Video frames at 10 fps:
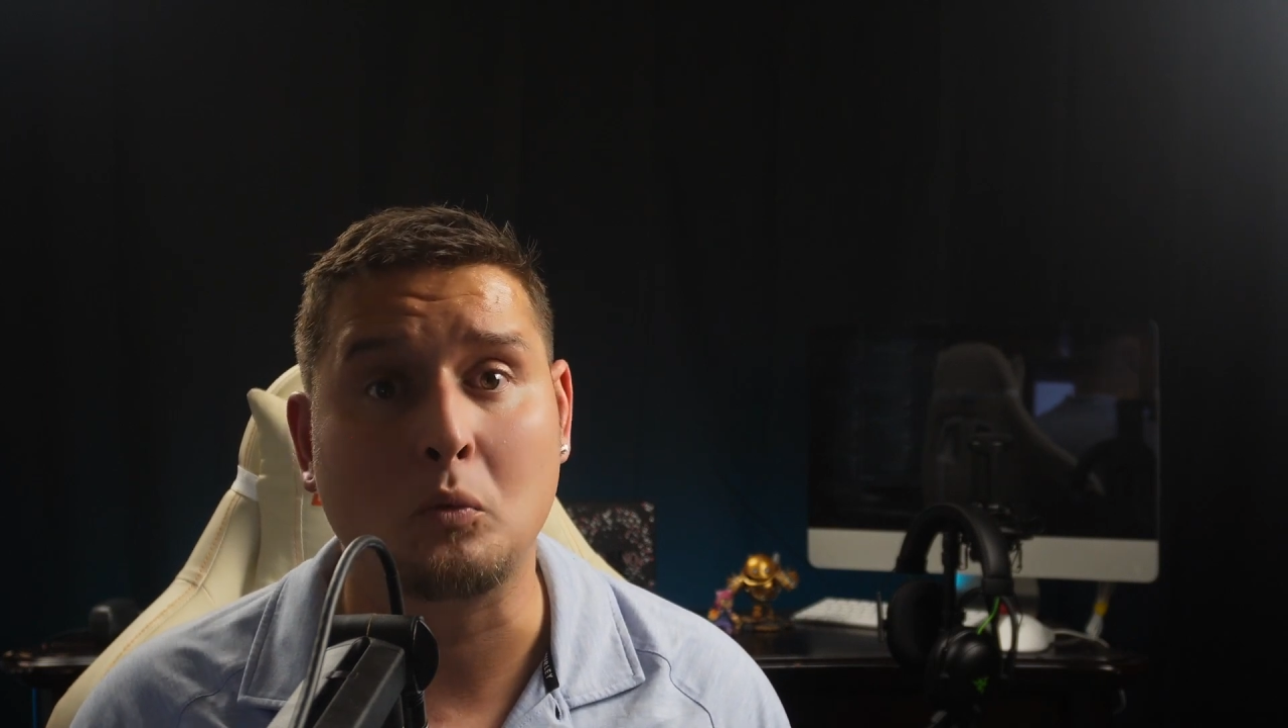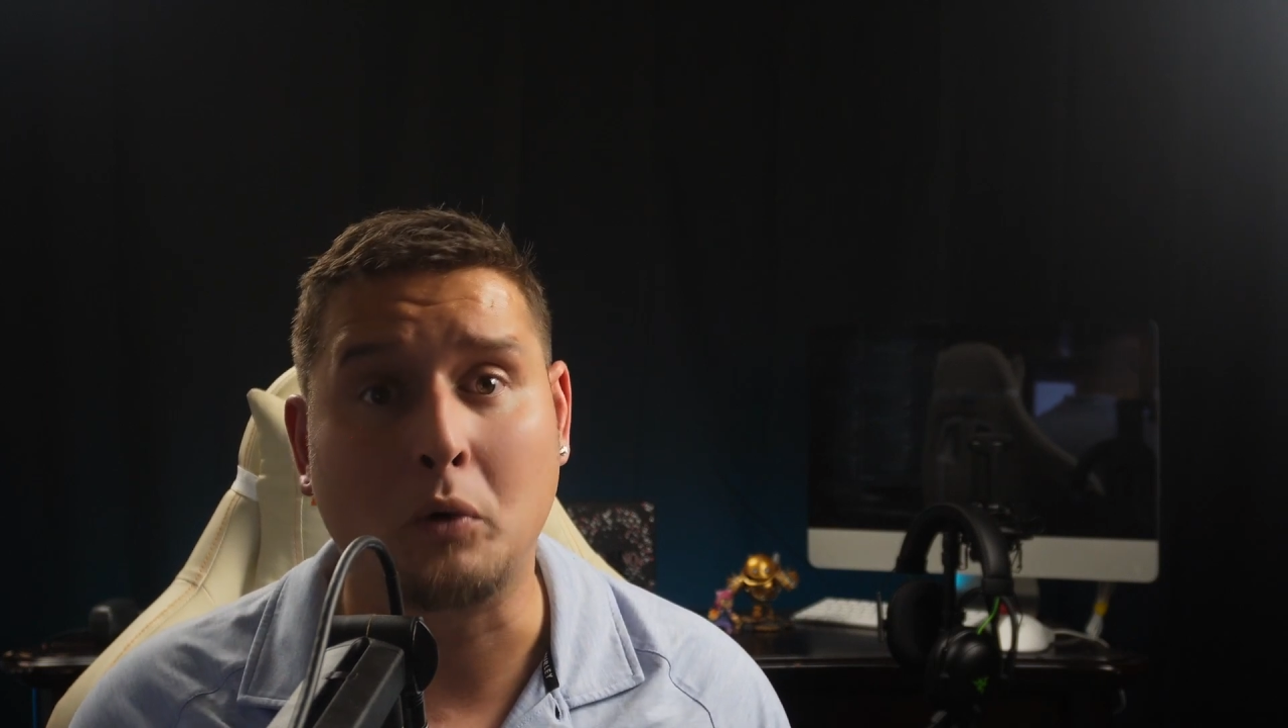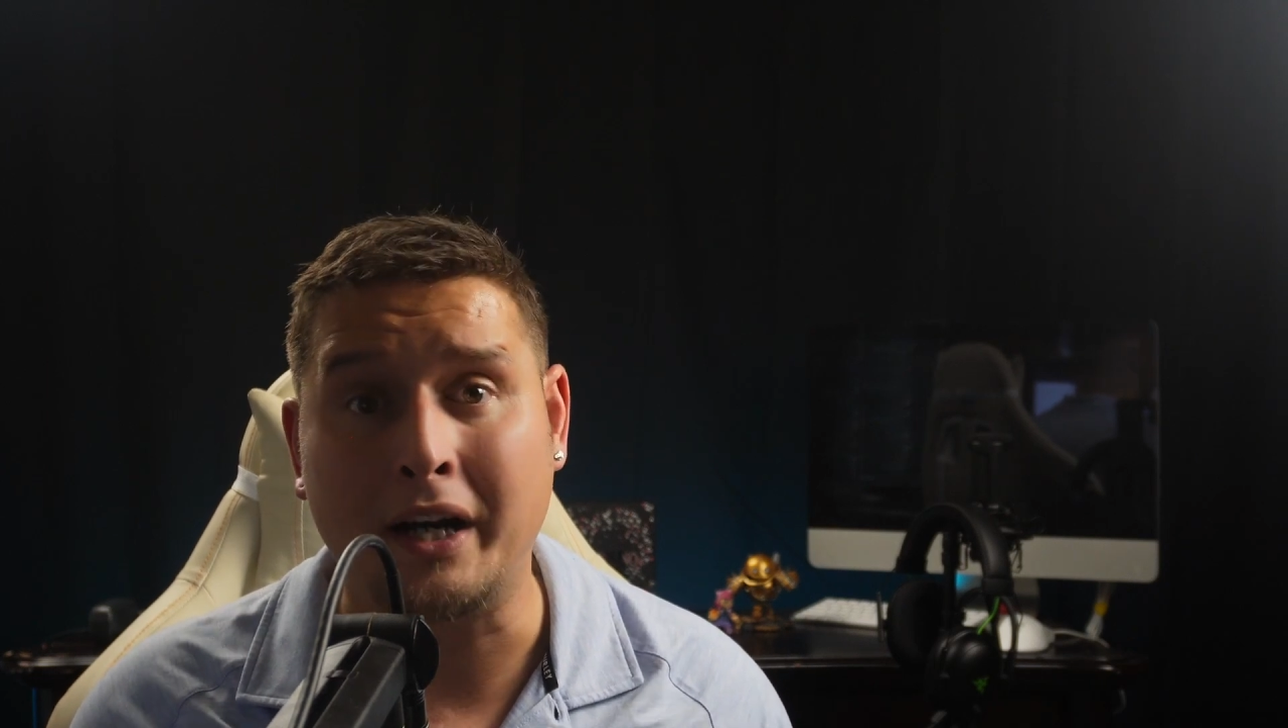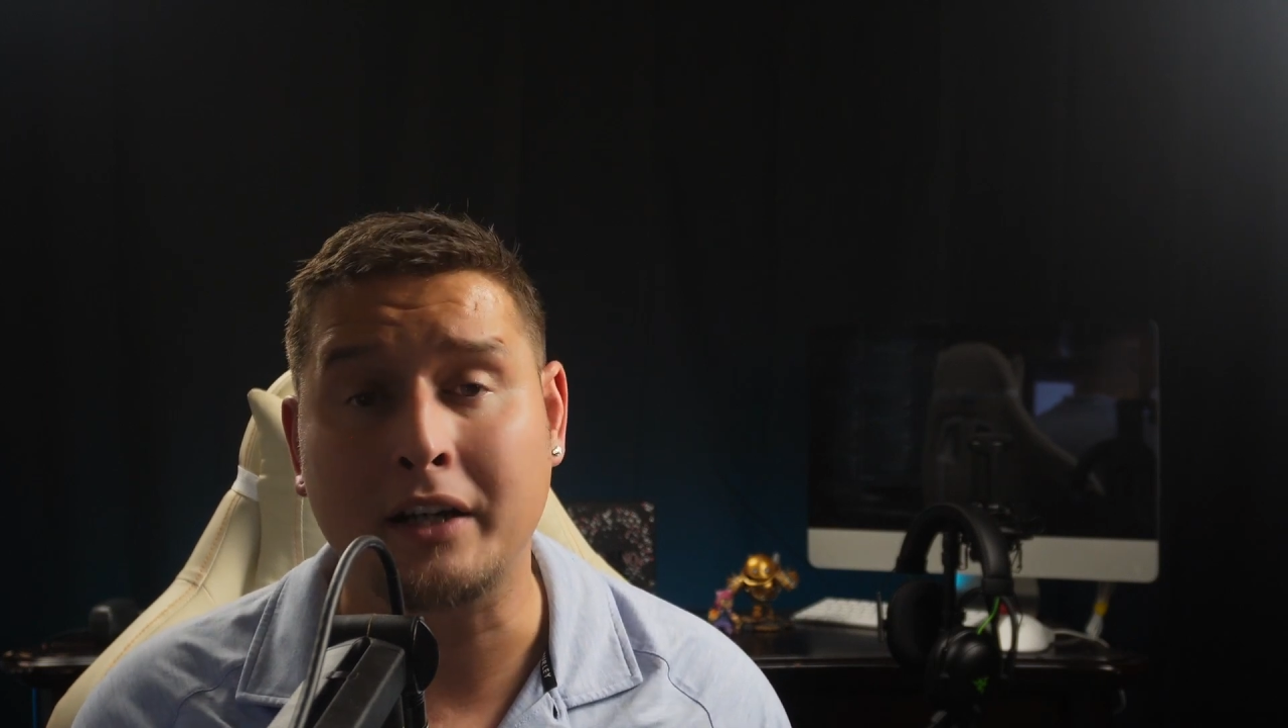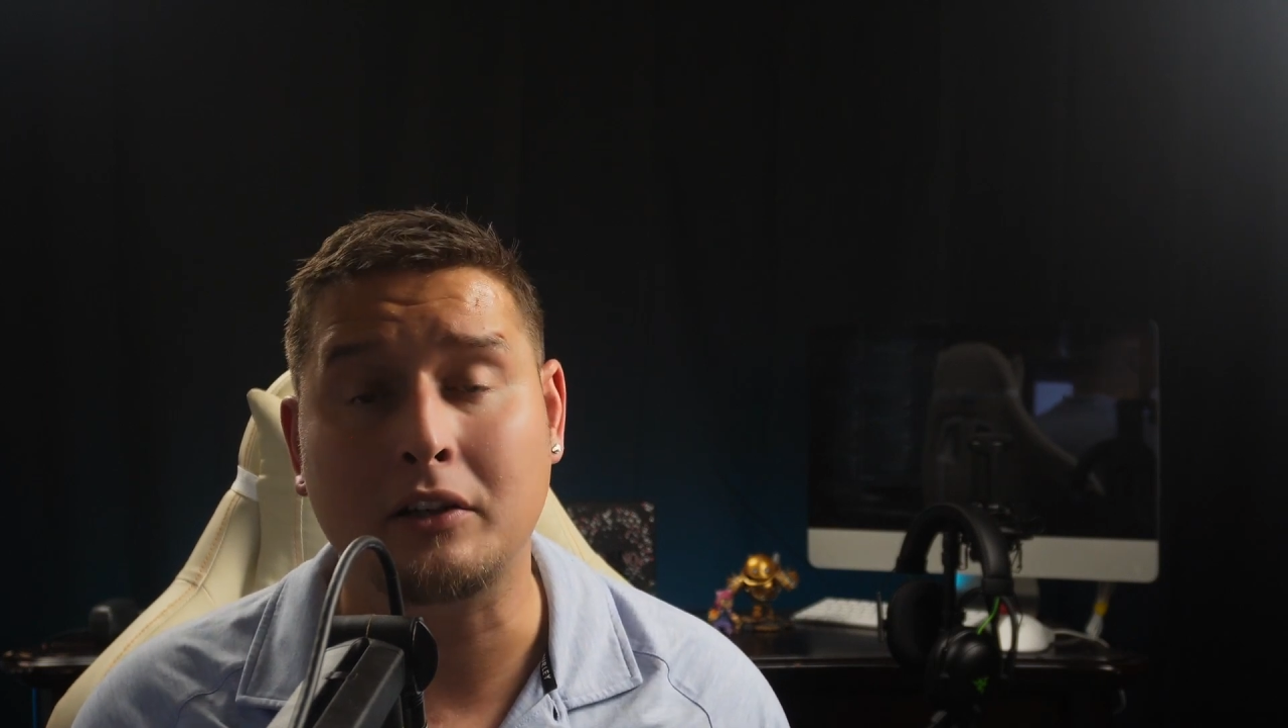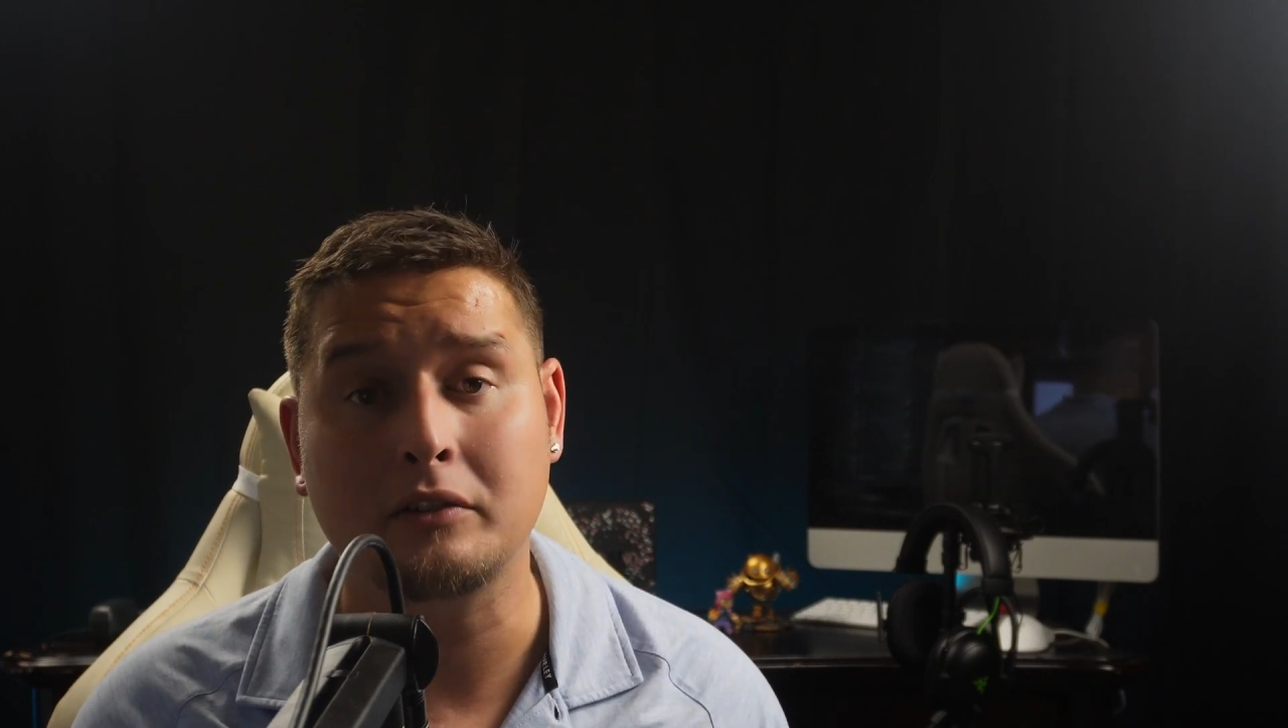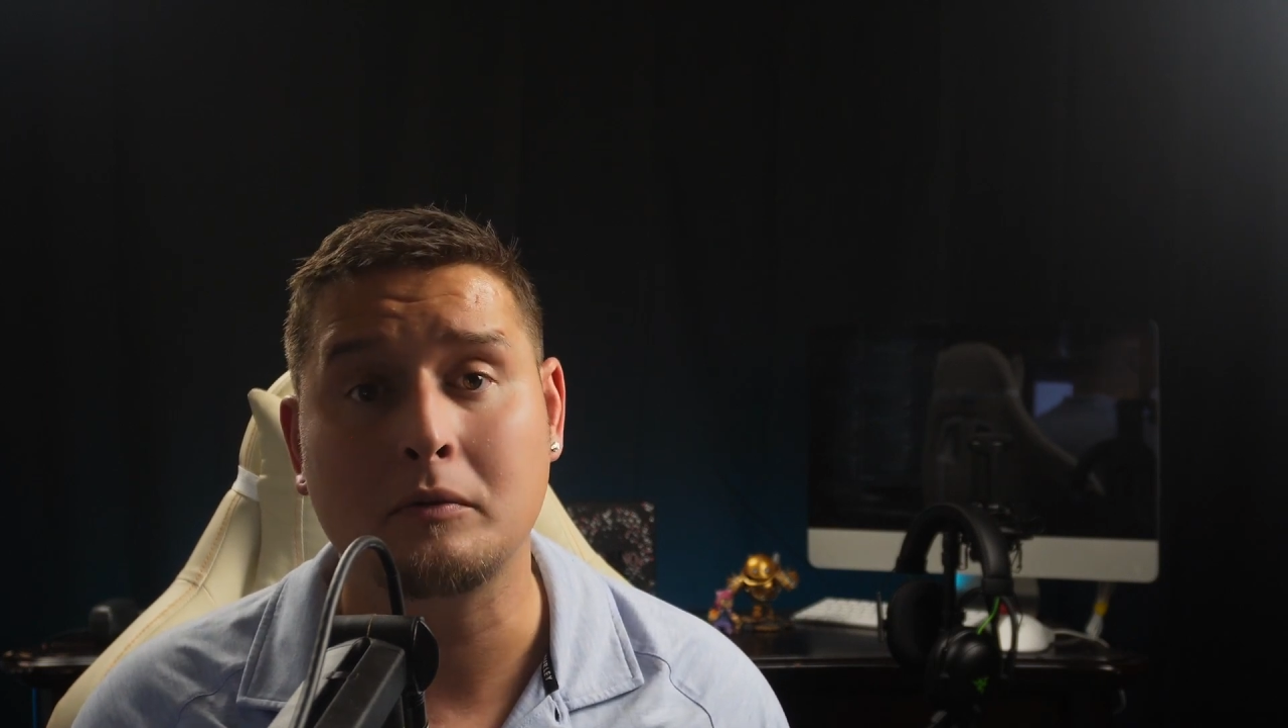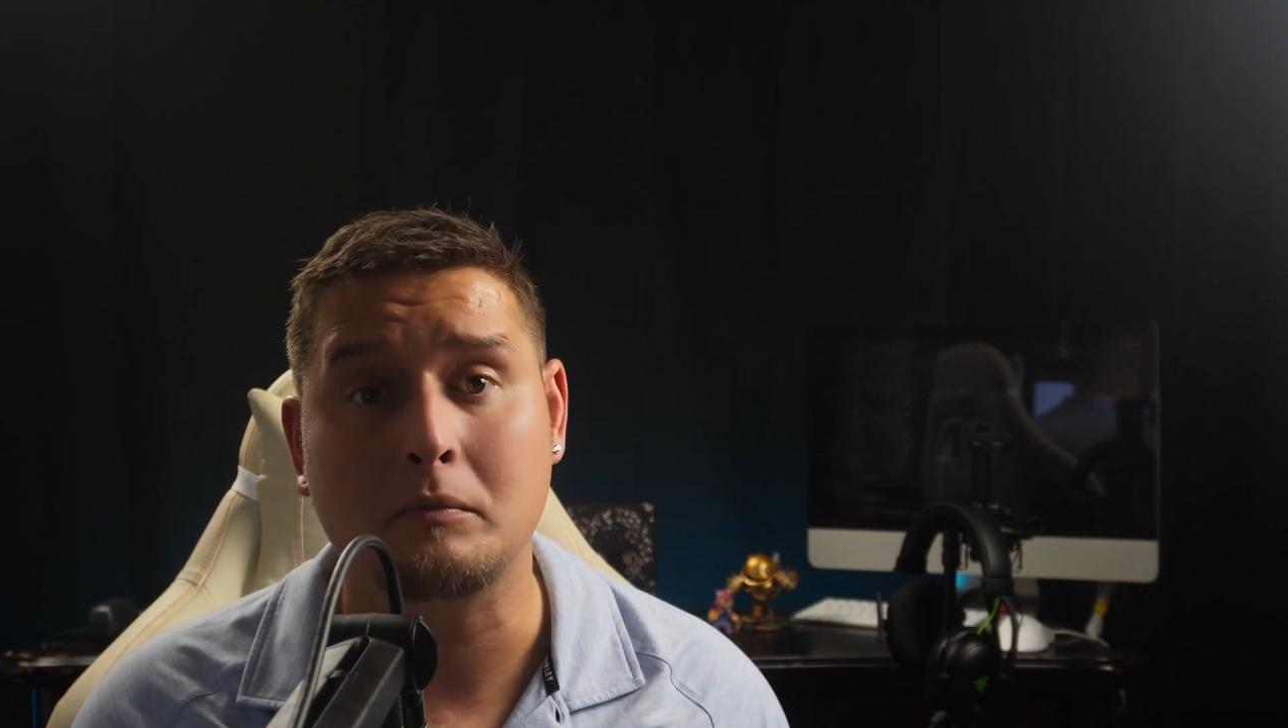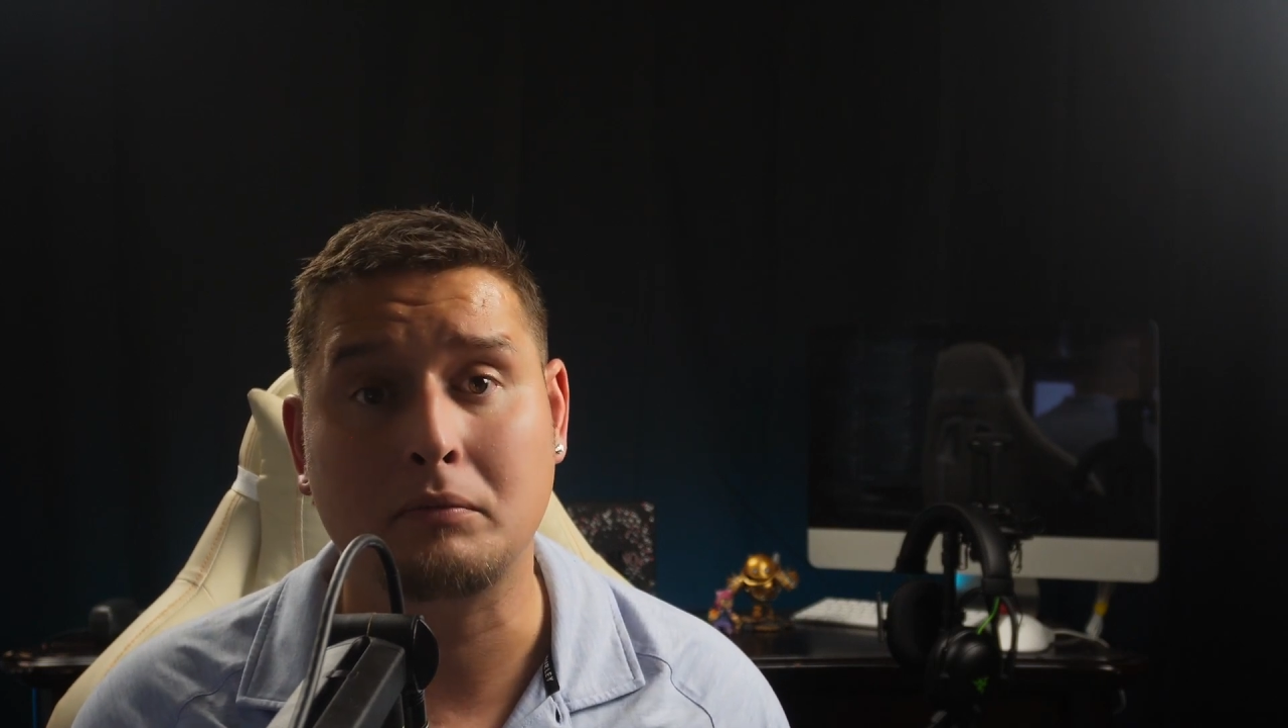while